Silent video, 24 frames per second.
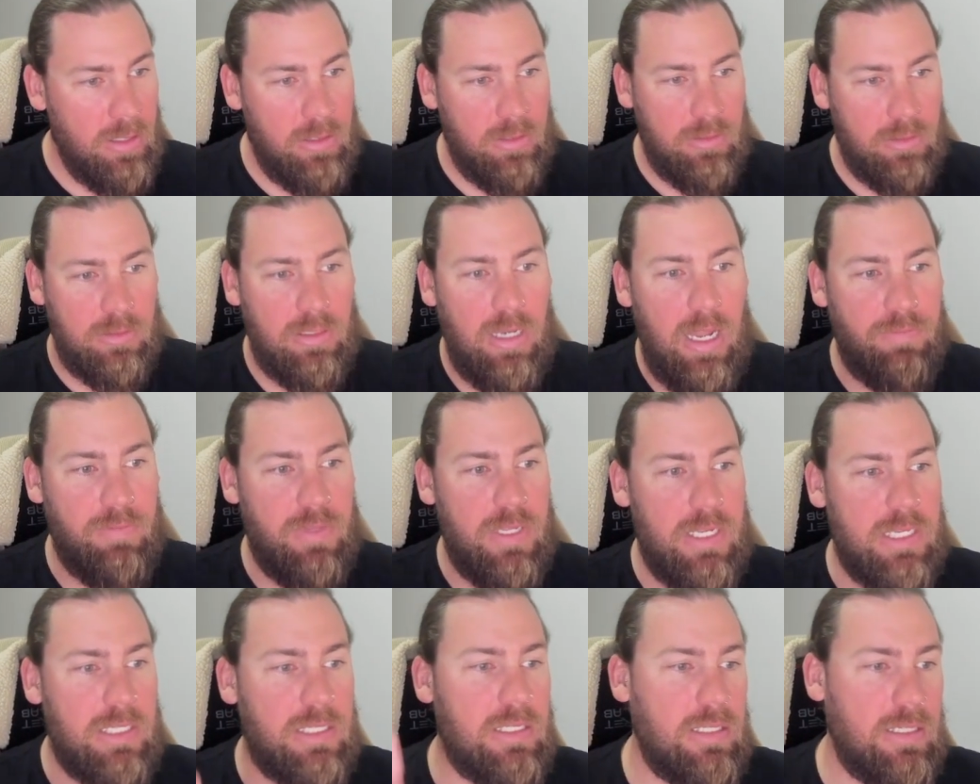Love
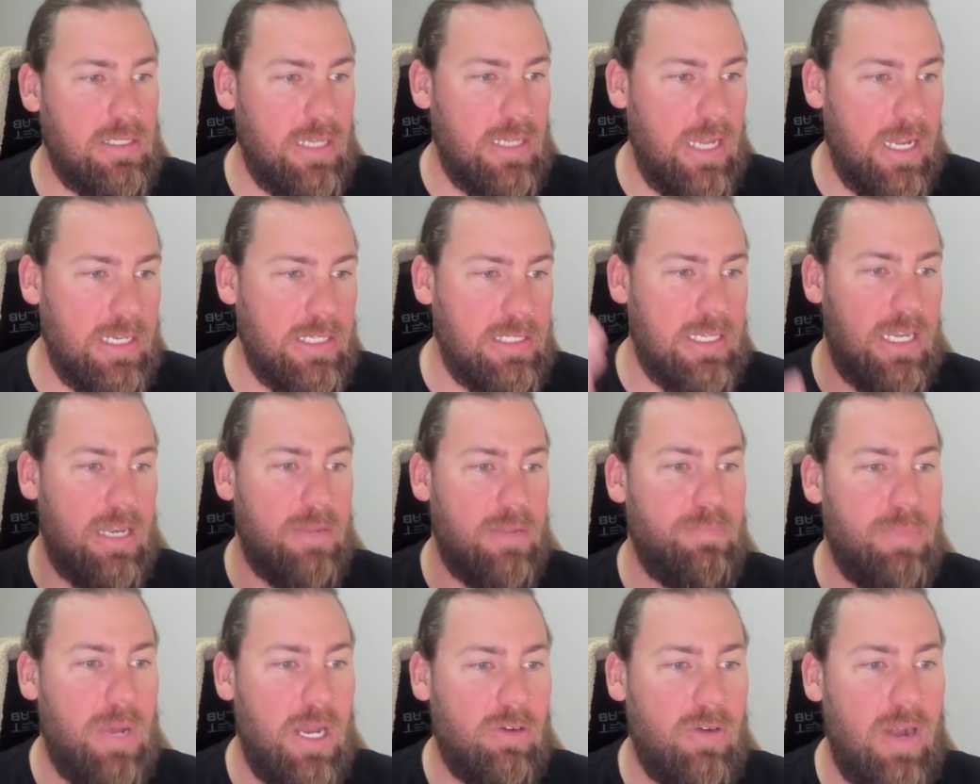this. And he said the
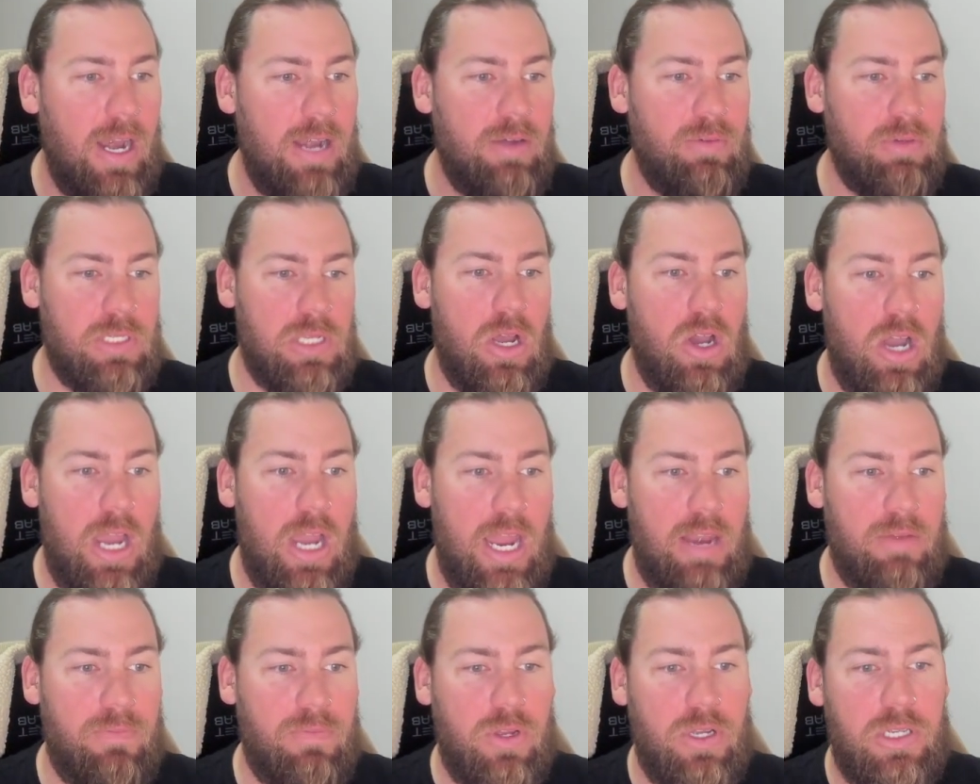bug rate was
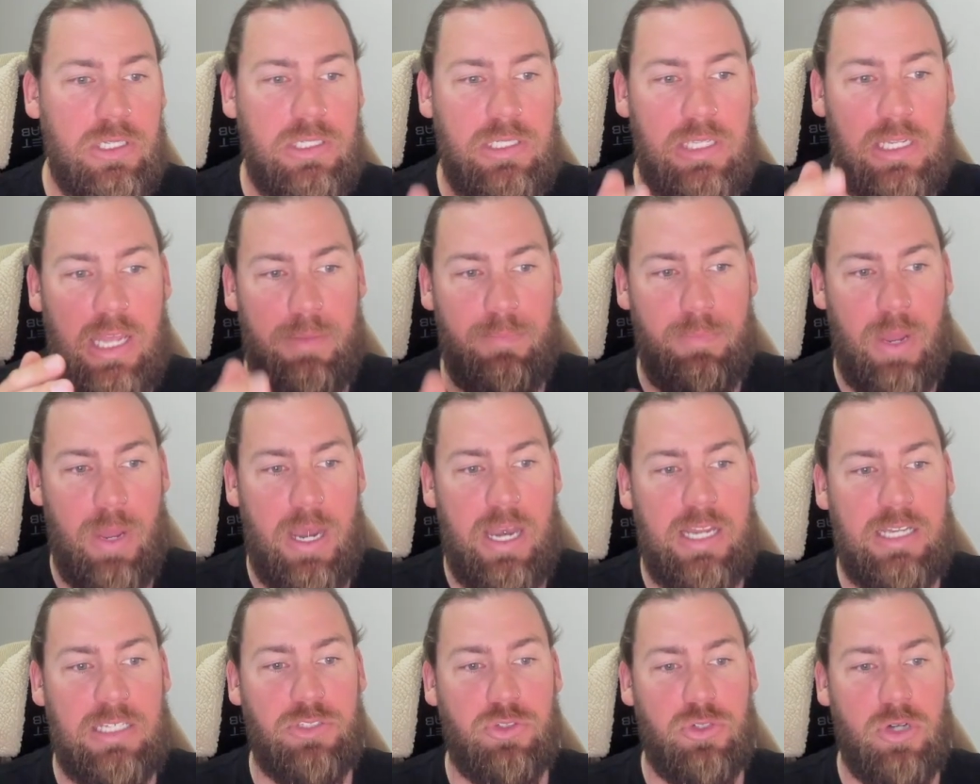high at first, but
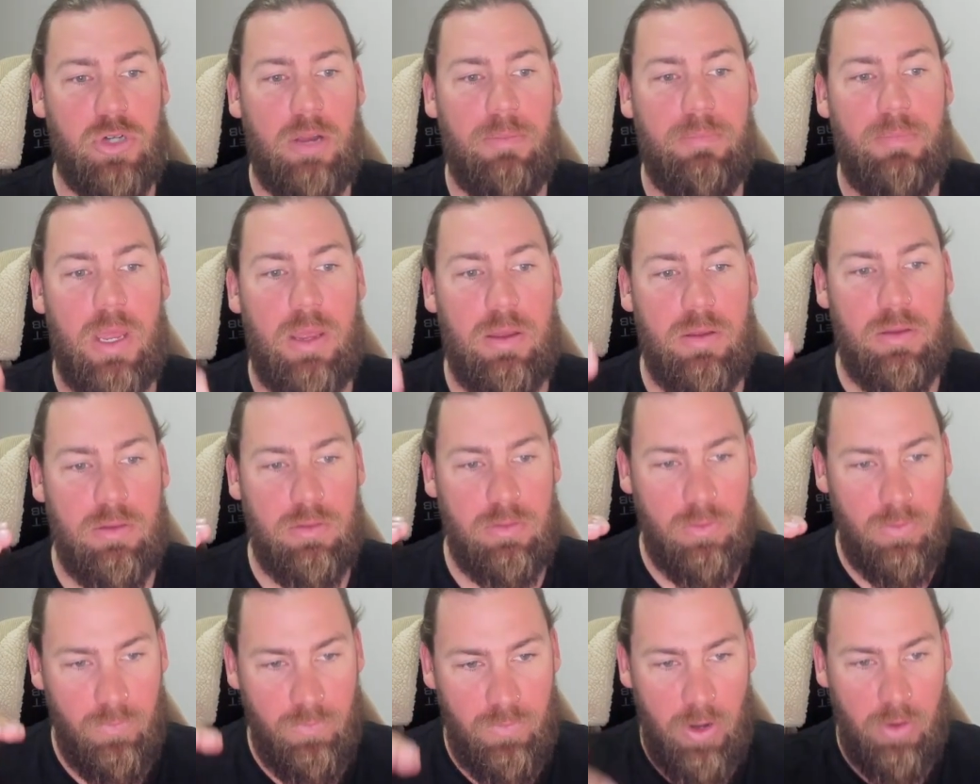it has dropped
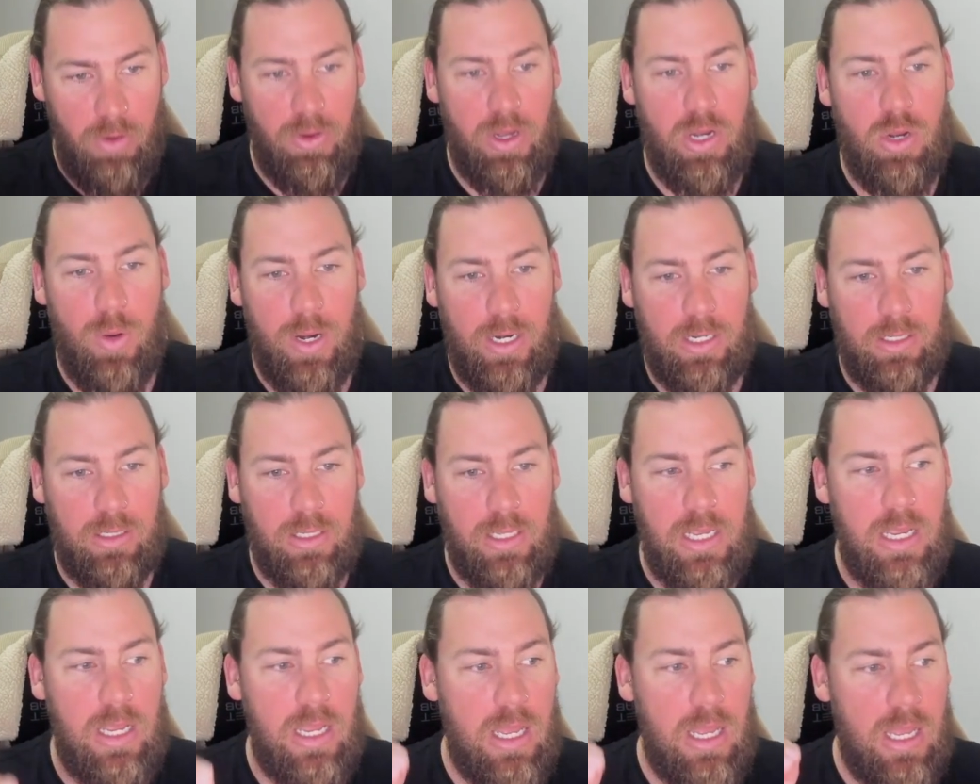very
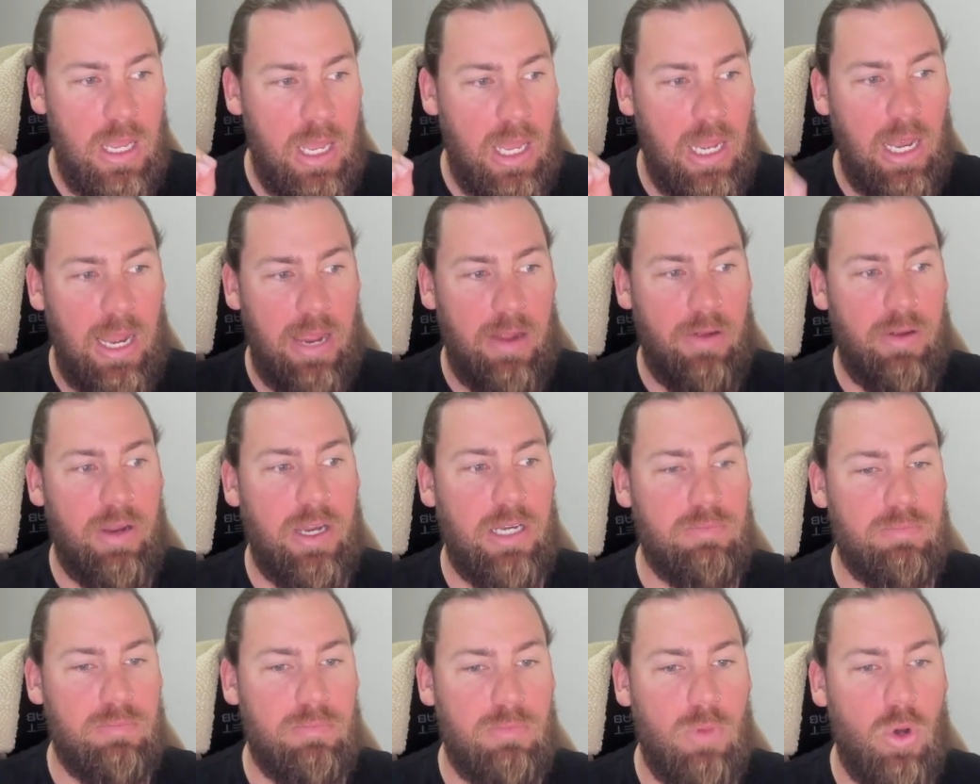quickly,
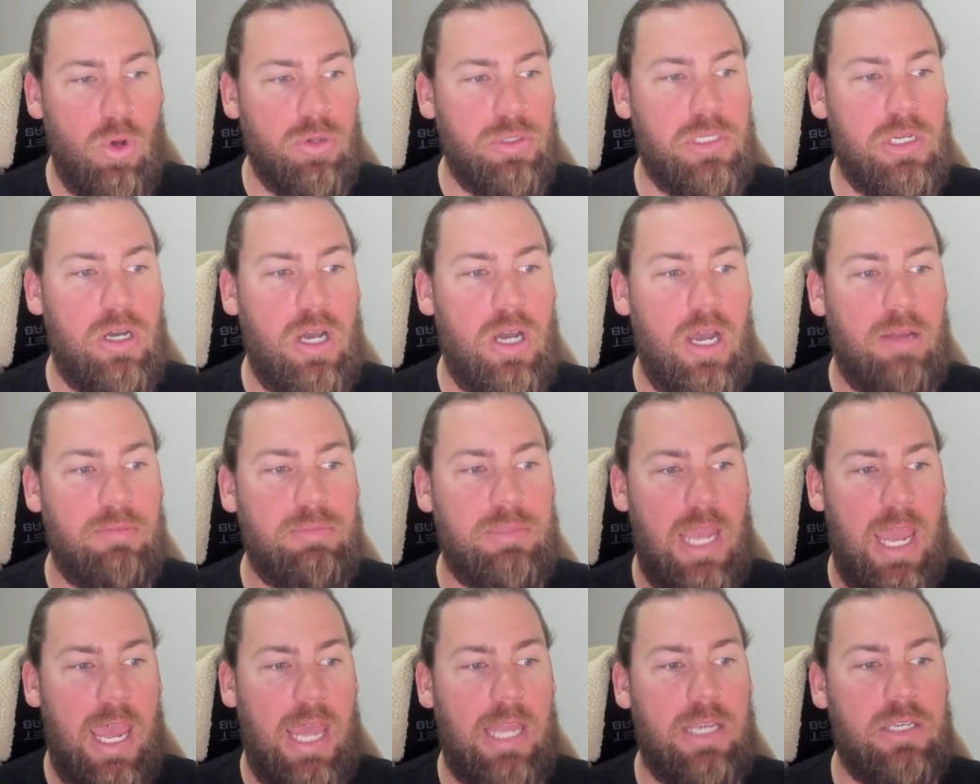allowing more time
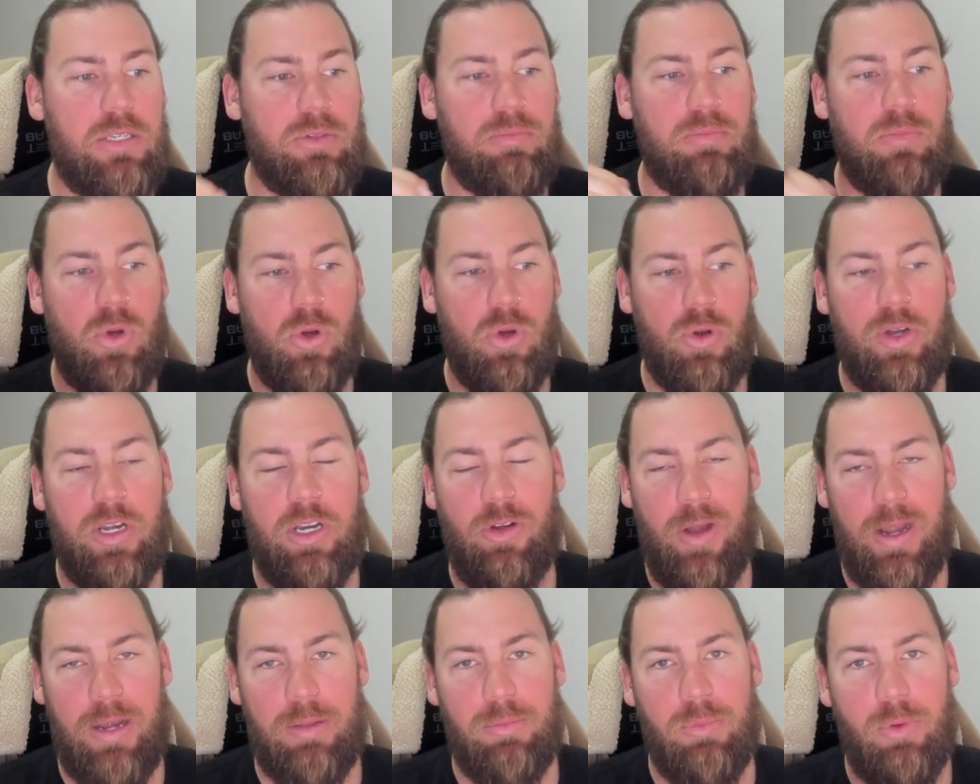to add to more
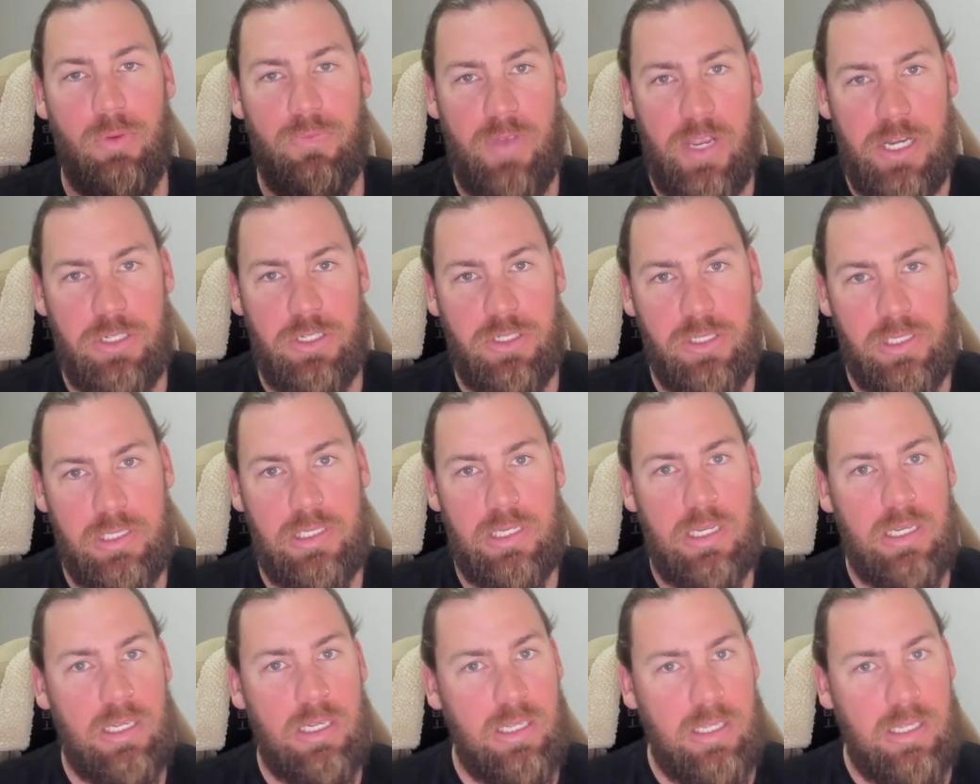incredible features.